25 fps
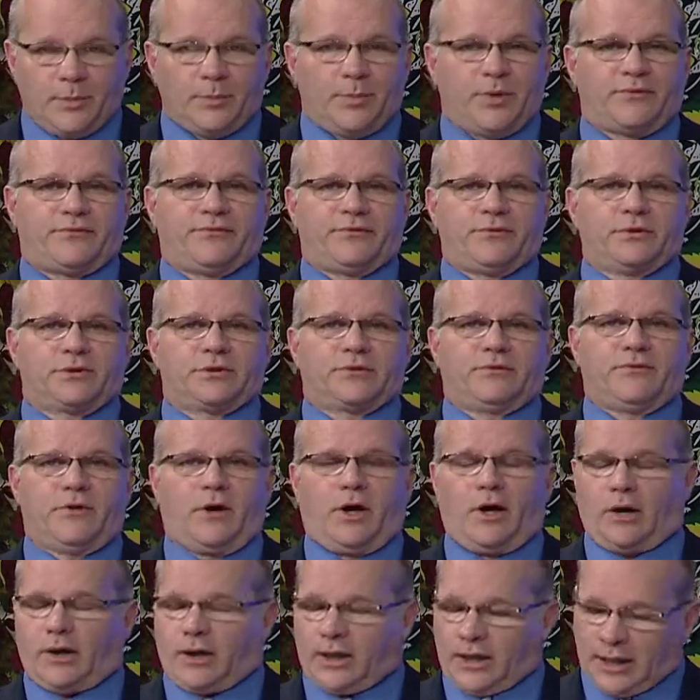But first of
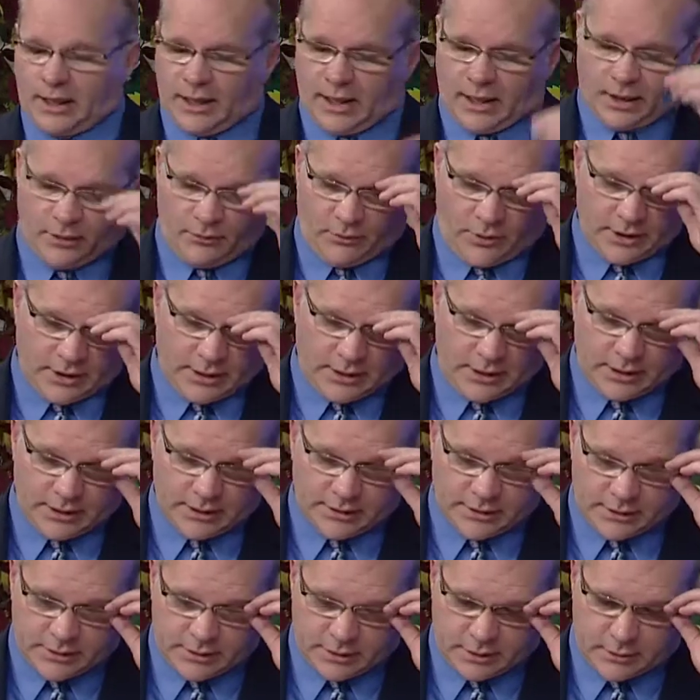all, I want to get
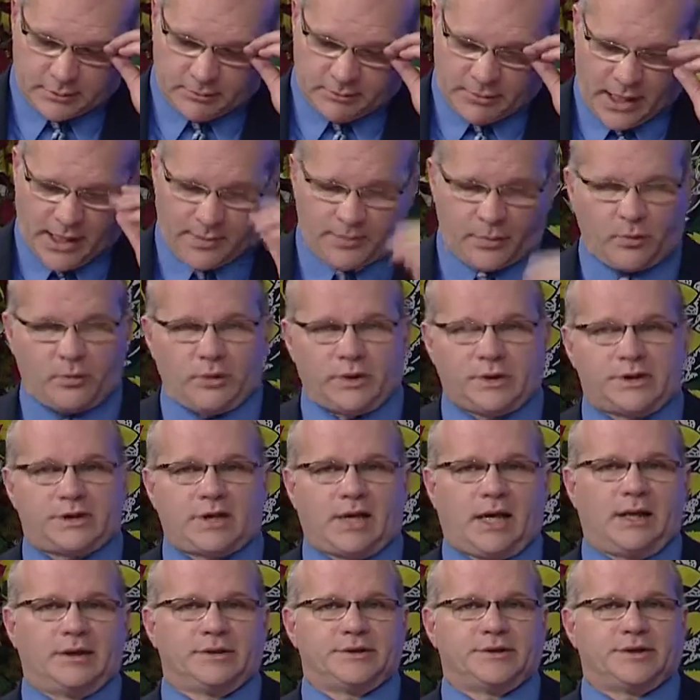into Maplewood
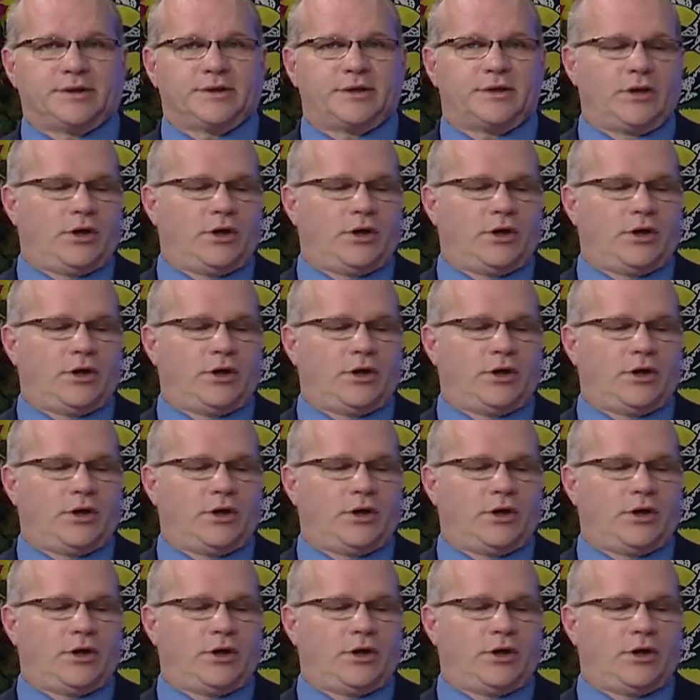challenging.